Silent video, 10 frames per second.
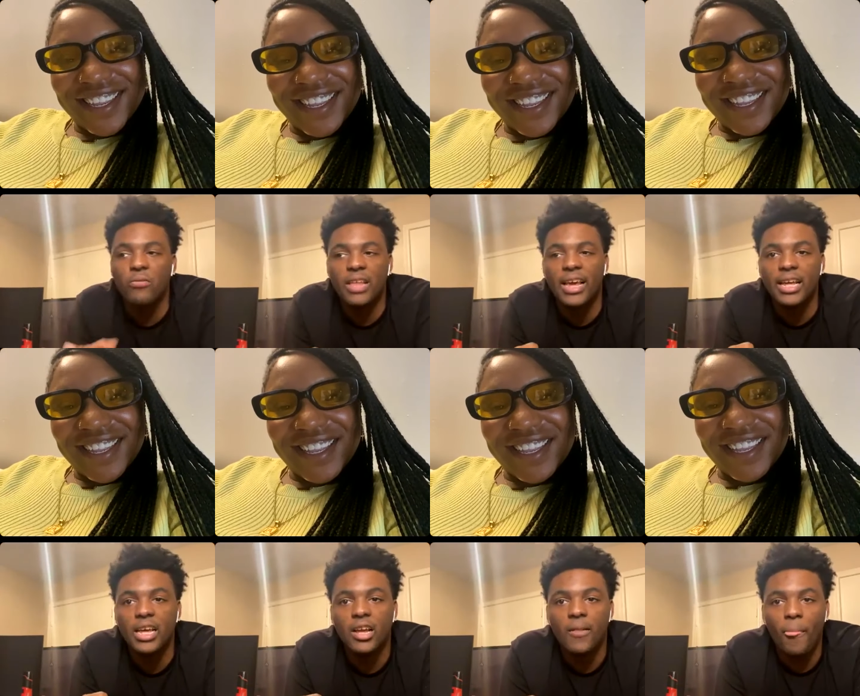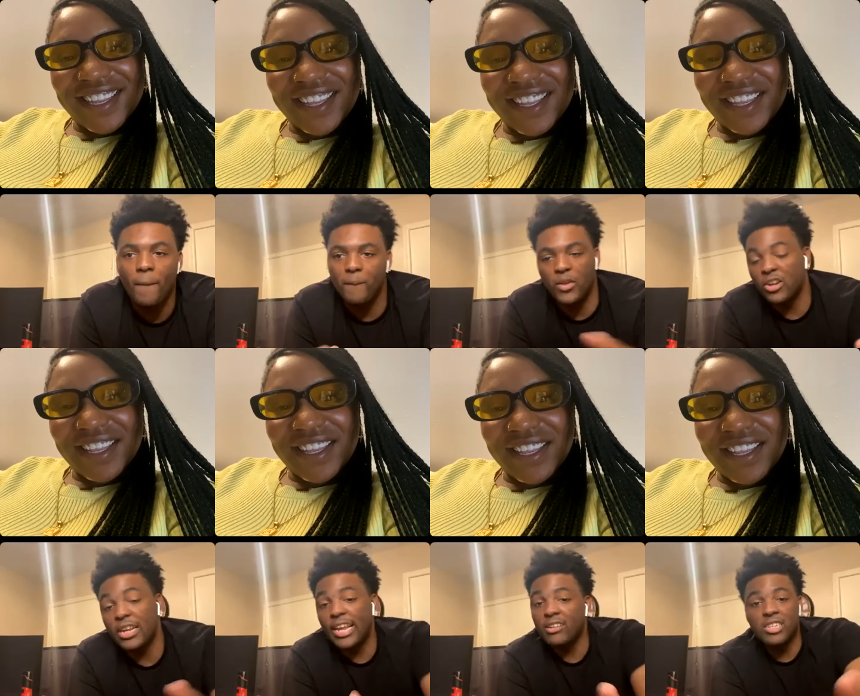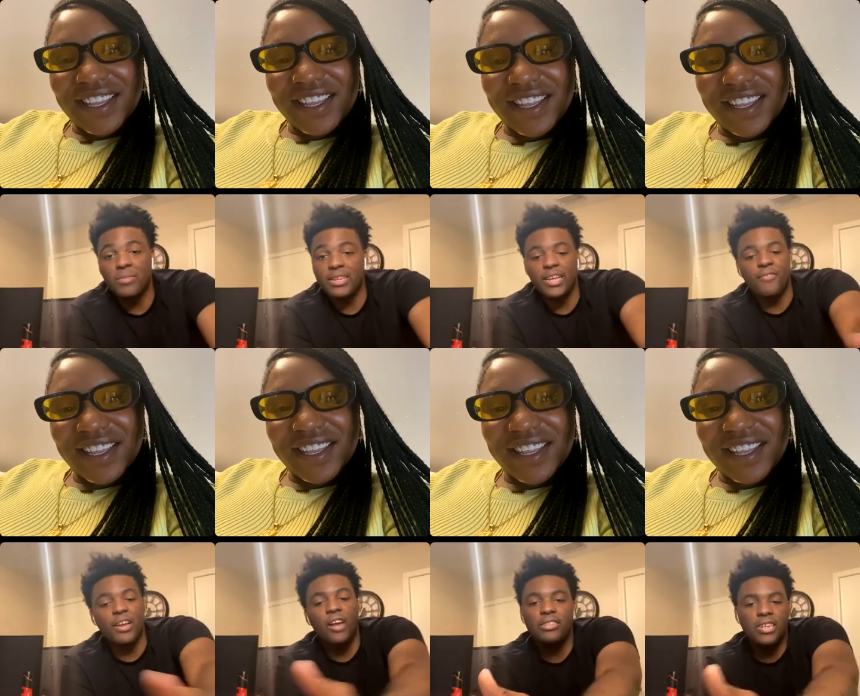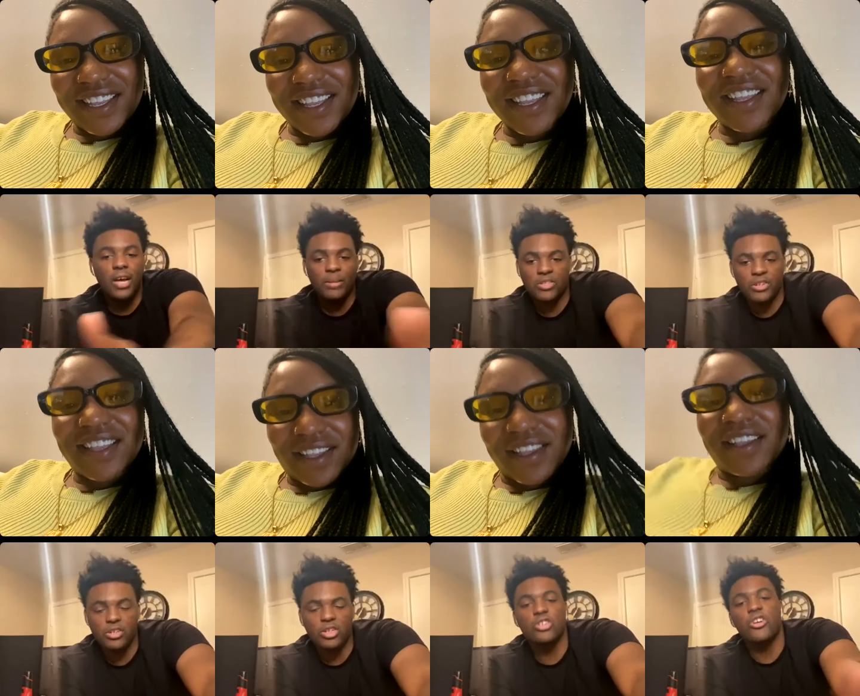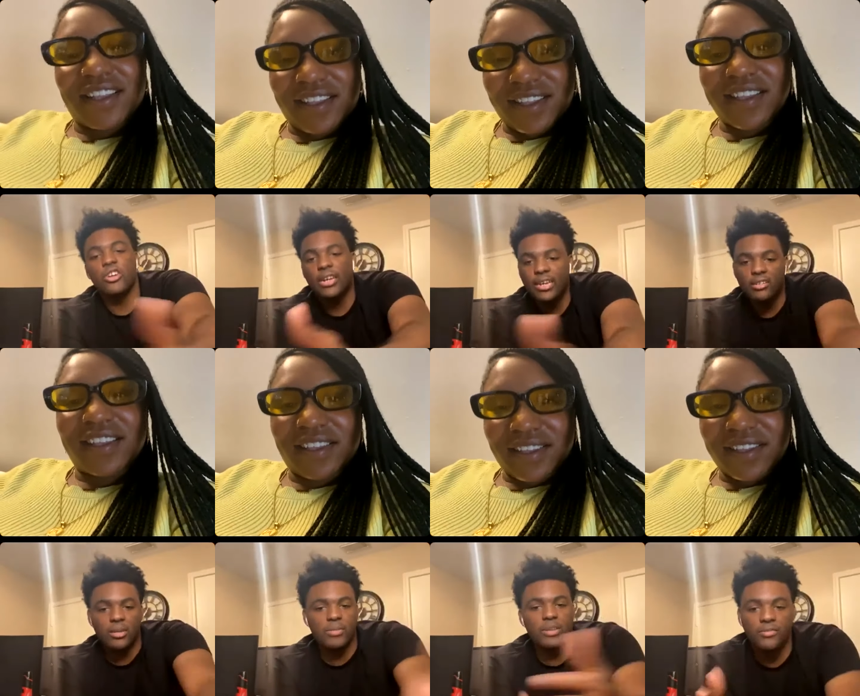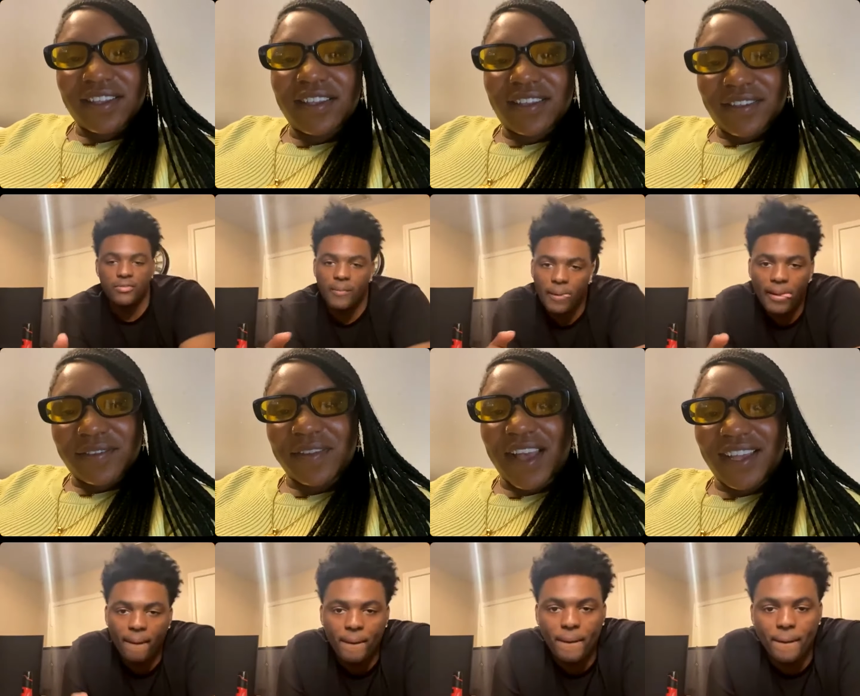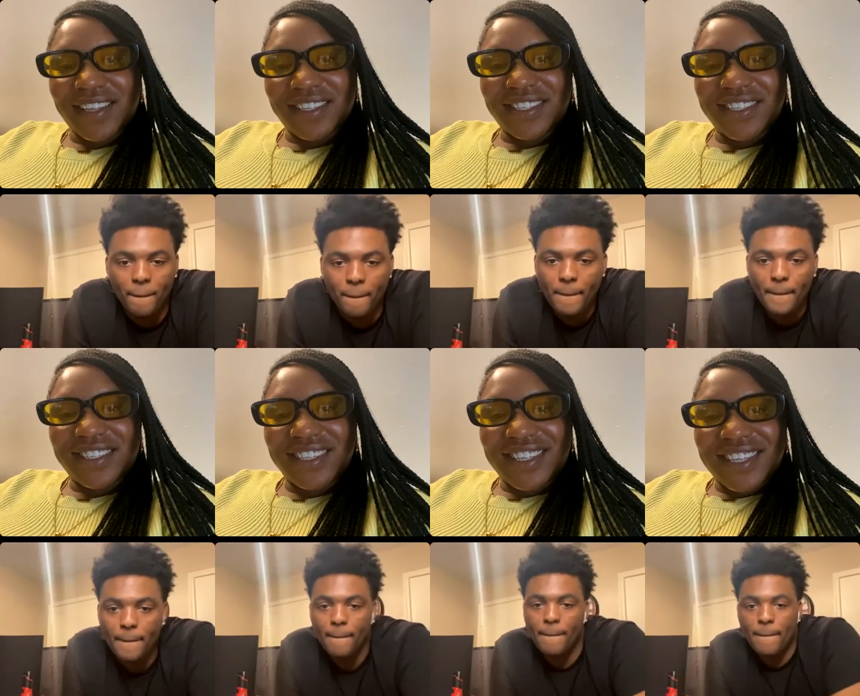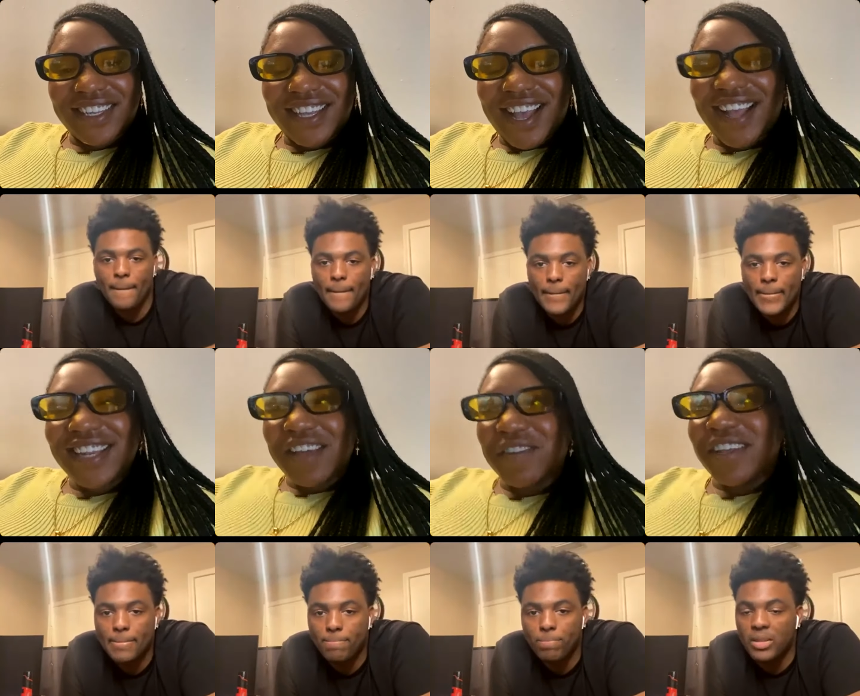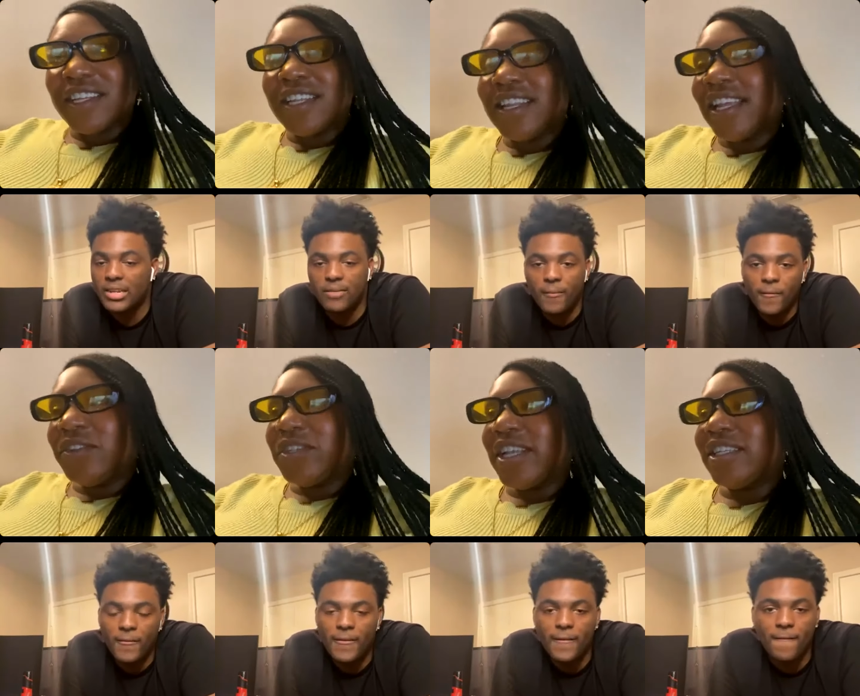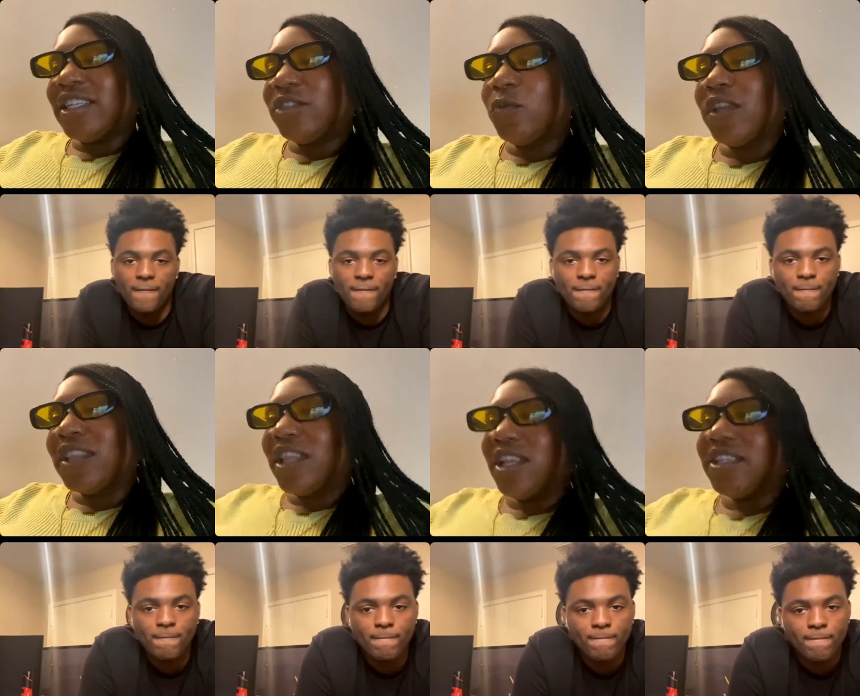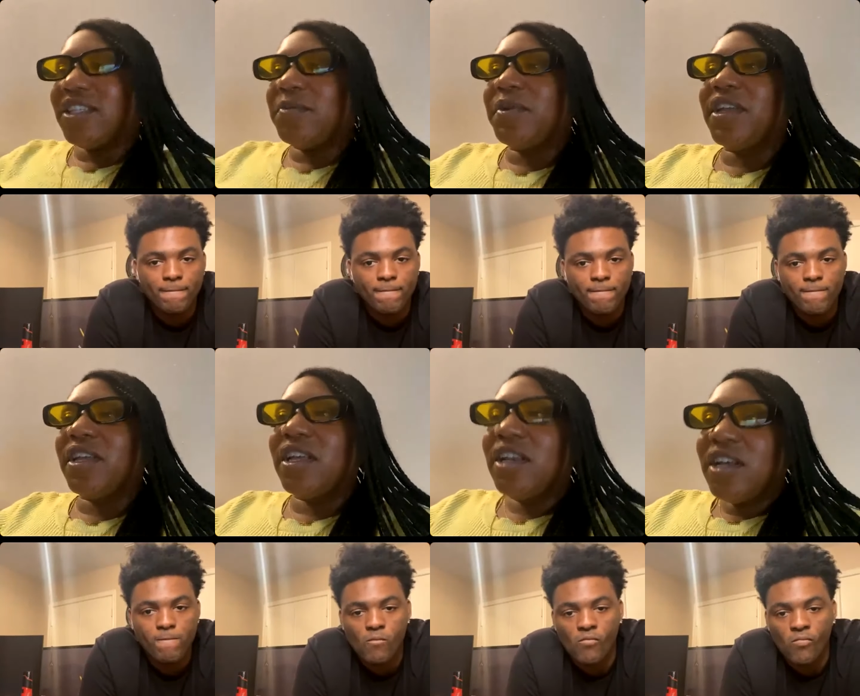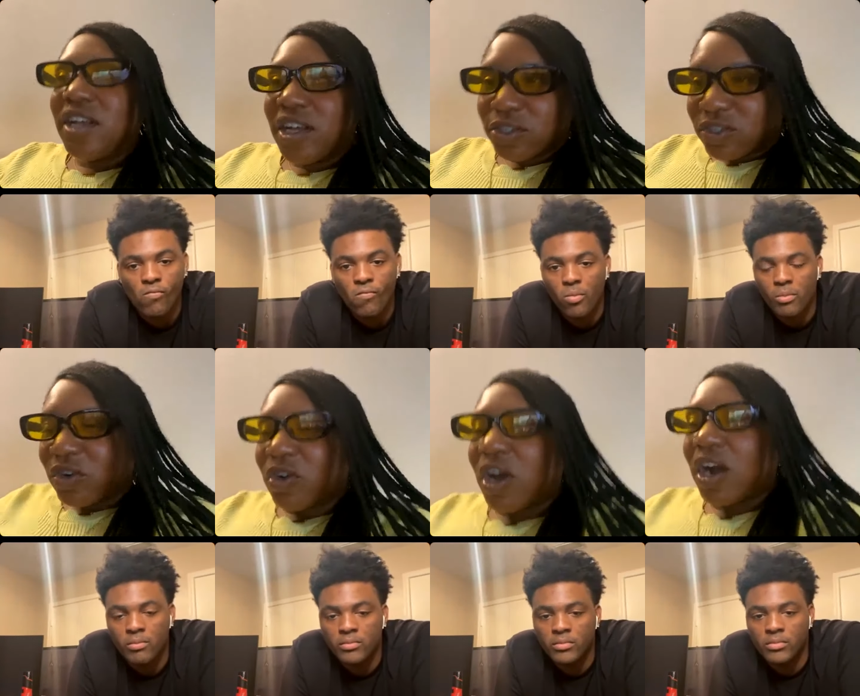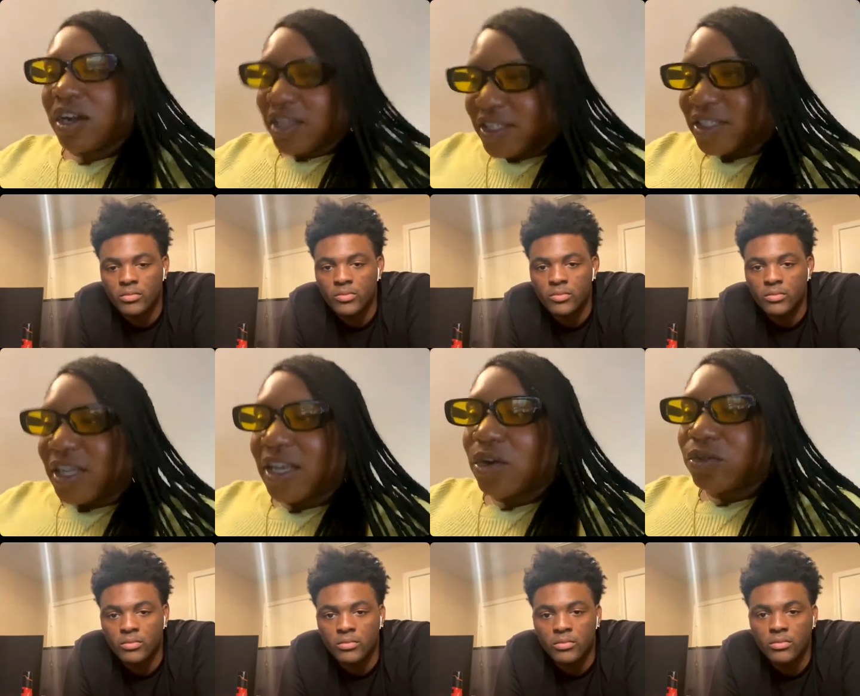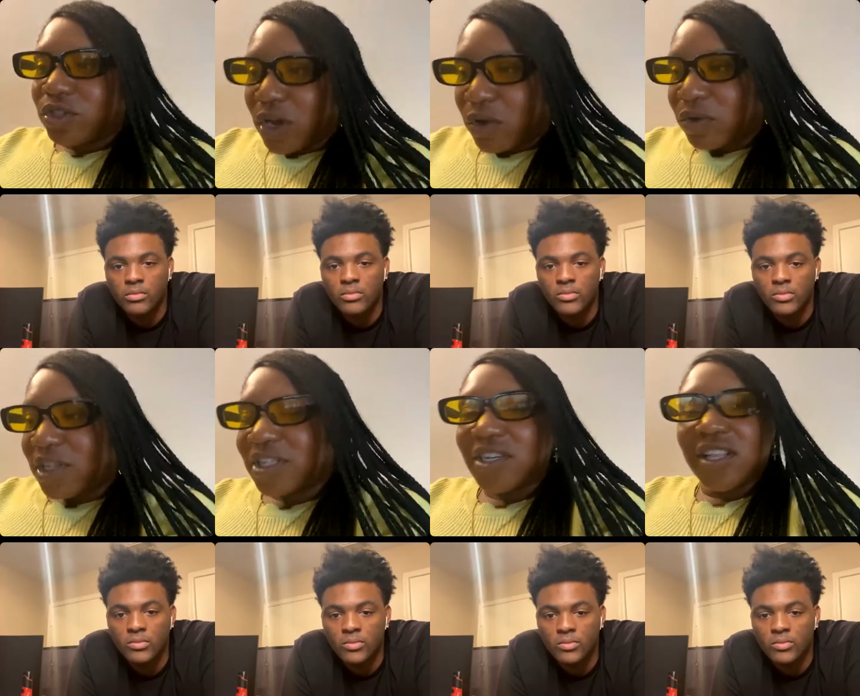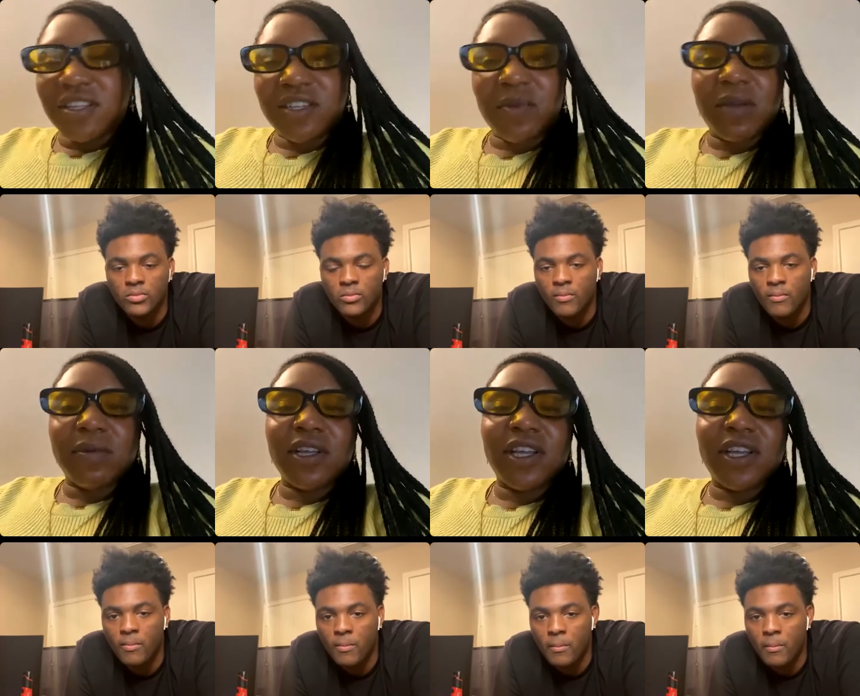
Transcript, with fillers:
Speaker 1: that you're gonna hear something different every time I string on a song. You're gonna hear something different. You know.
Speaker 2: I love it. it like you said, it's, it's one thing to be a strong artist and, and, hold your own. It's another to be able to